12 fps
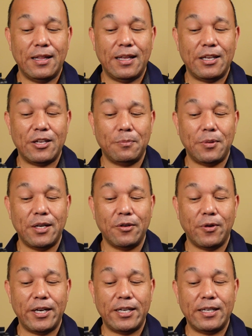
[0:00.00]
that you can plug
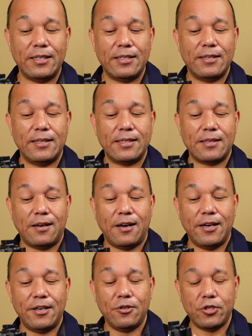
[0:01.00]
right in to this
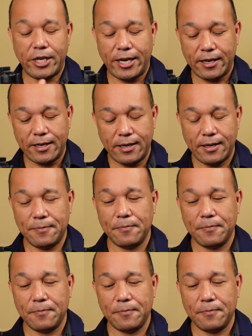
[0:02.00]
audio jack